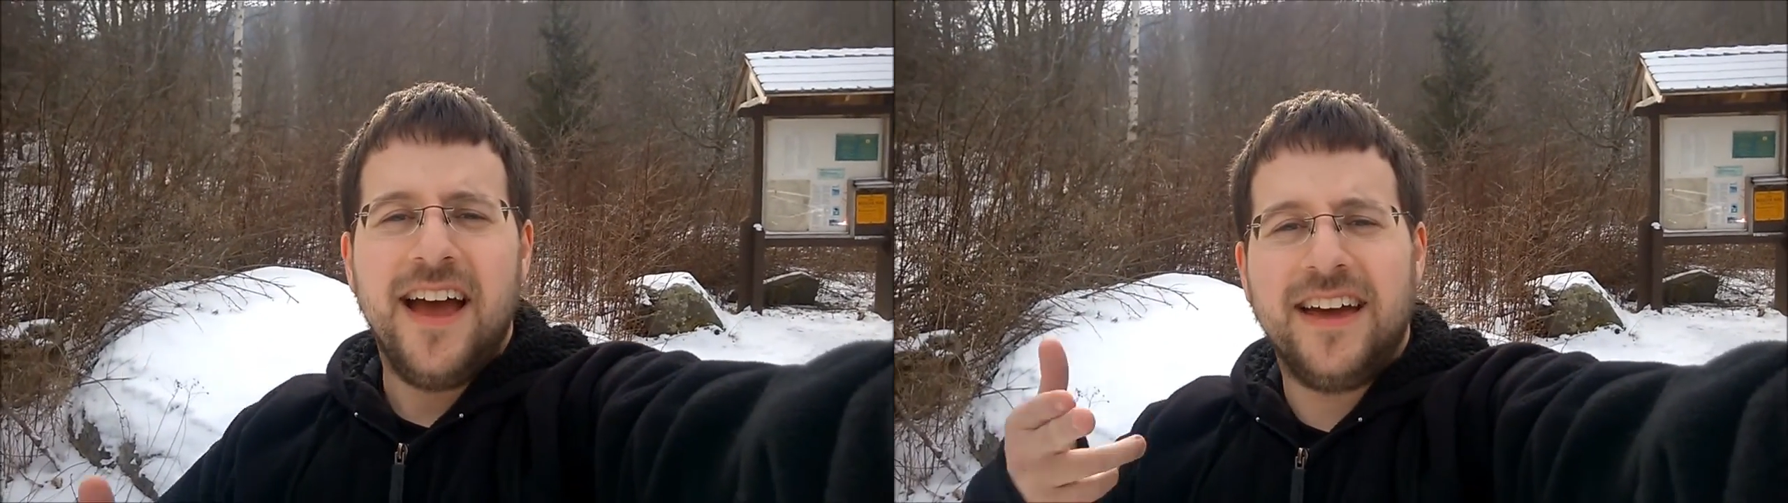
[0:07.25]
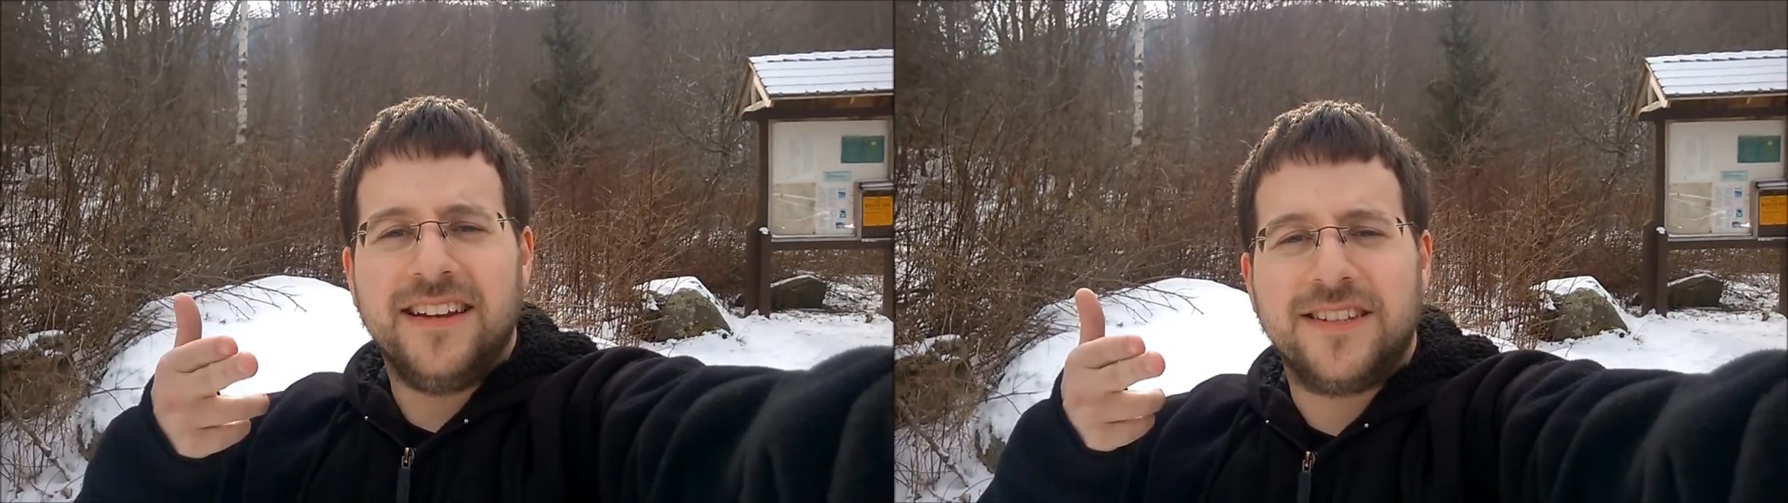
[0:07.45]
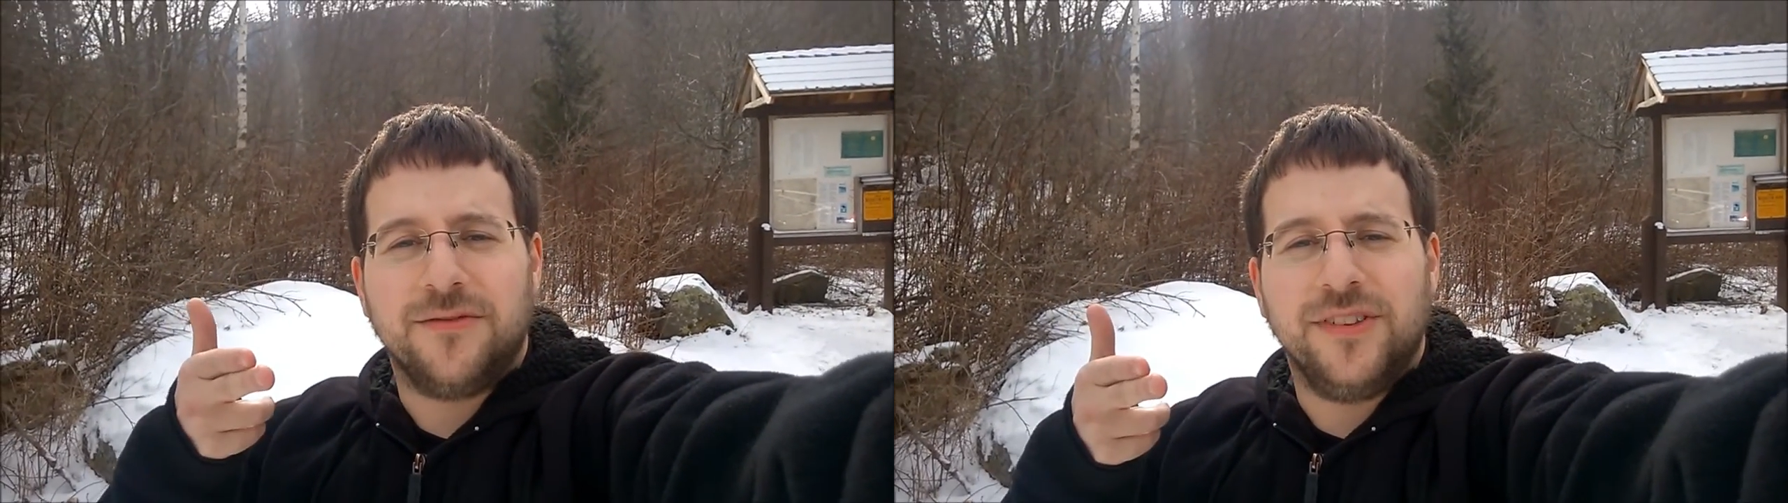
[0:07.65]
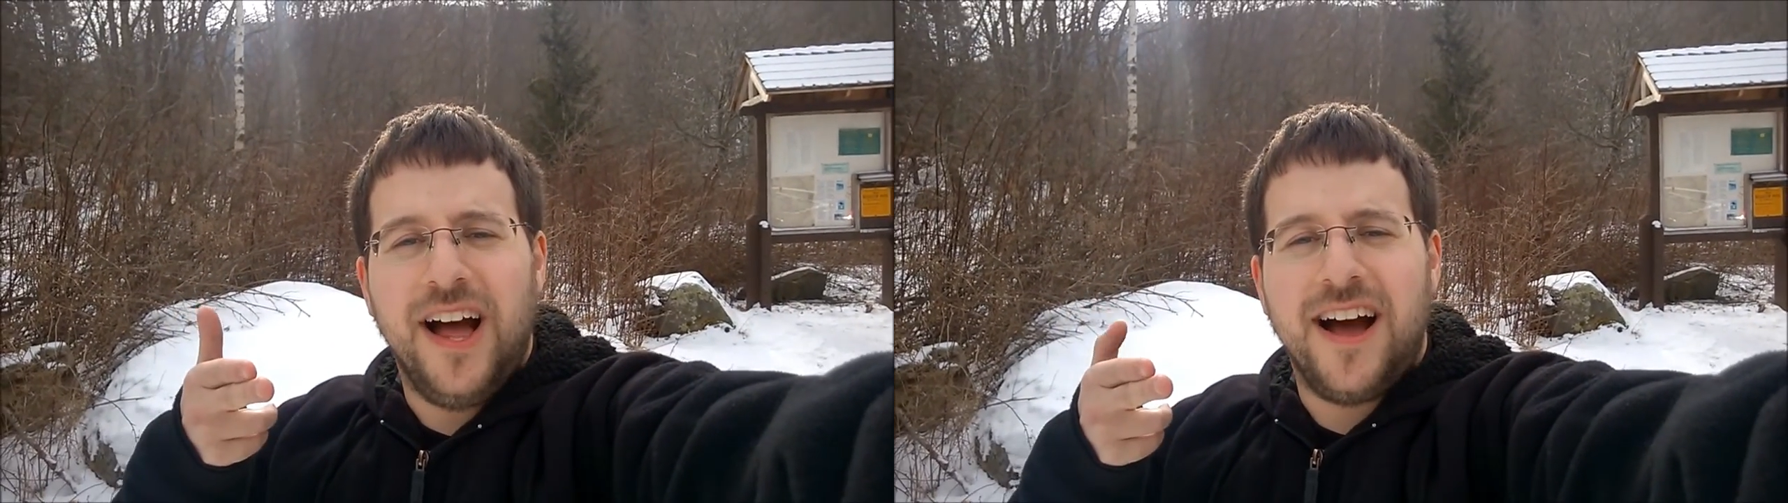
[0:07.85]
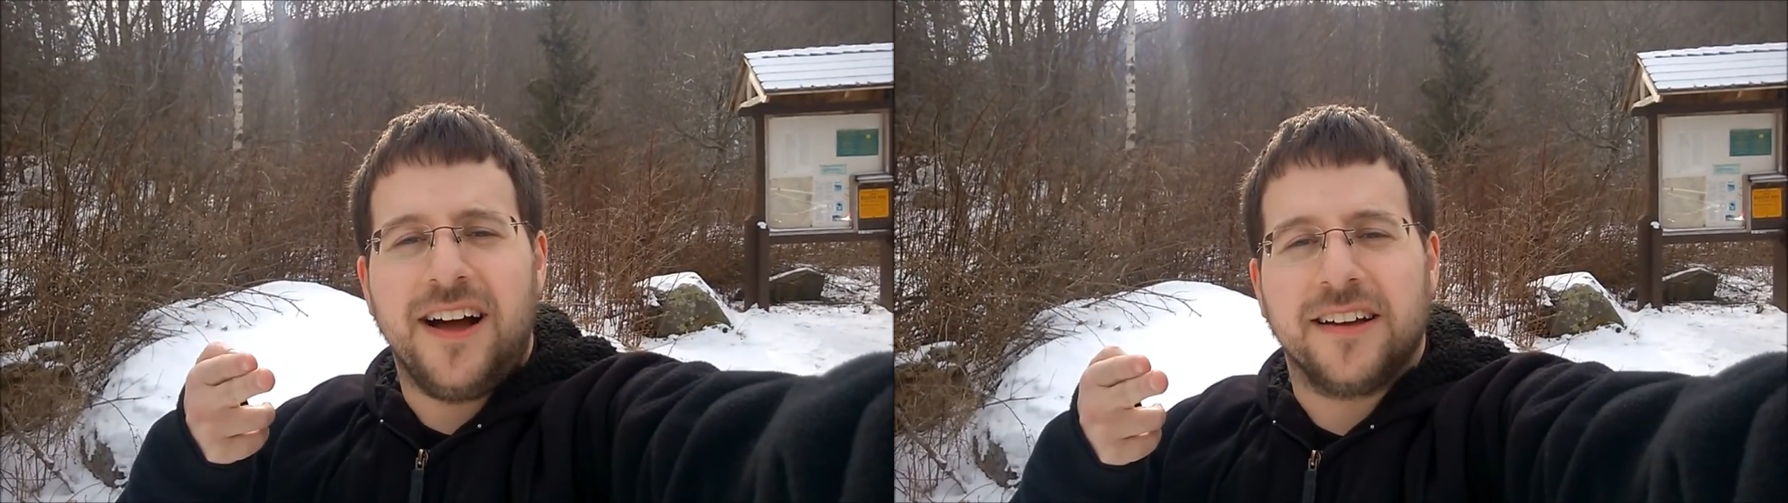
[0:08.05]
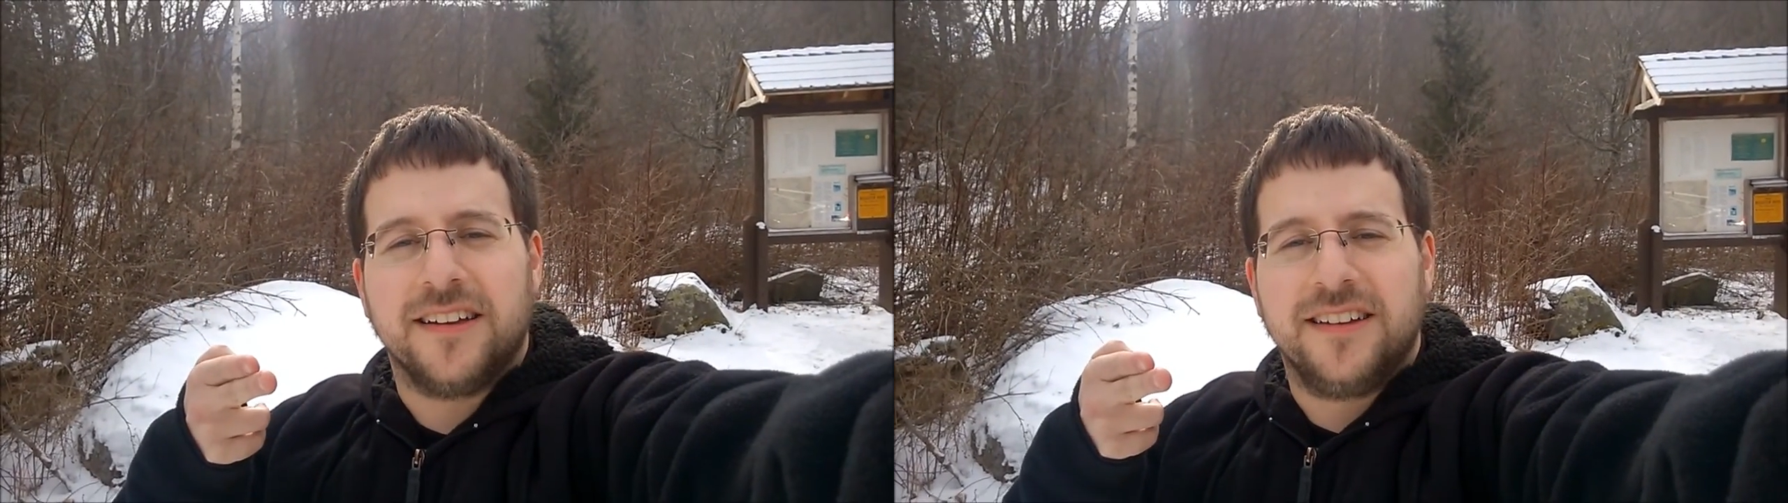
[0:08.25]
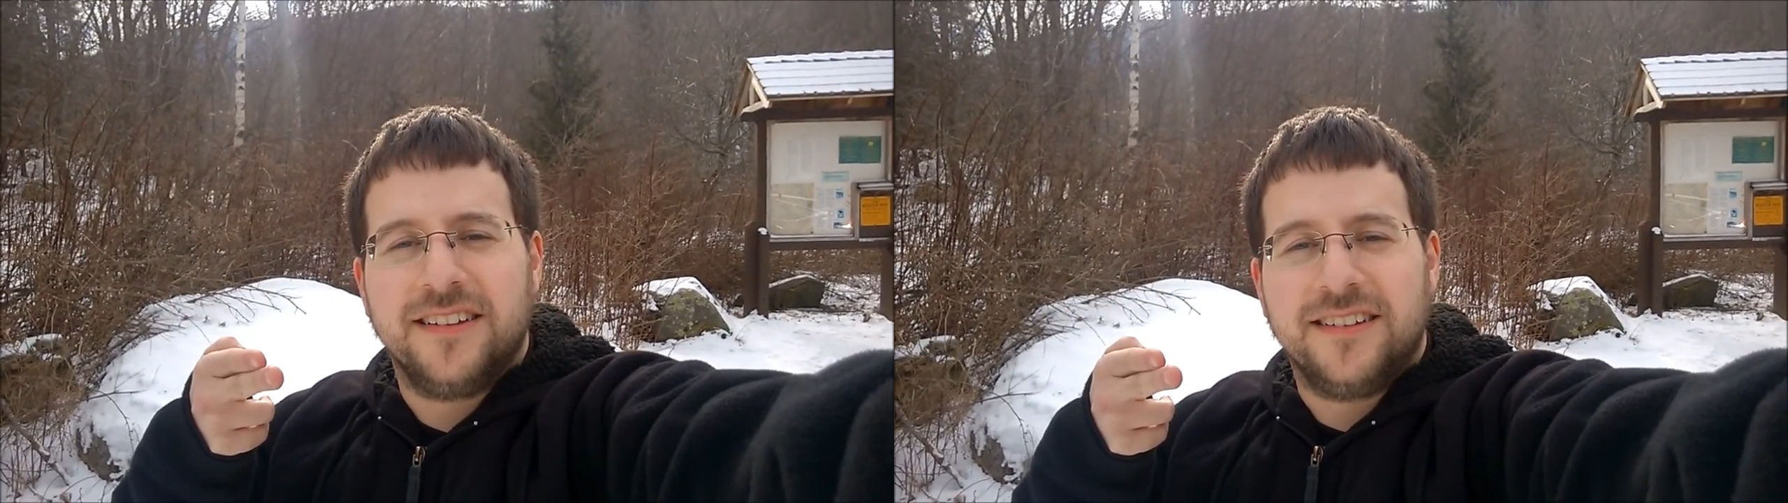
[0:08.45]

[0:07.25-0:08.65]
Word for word: and it's a vlog,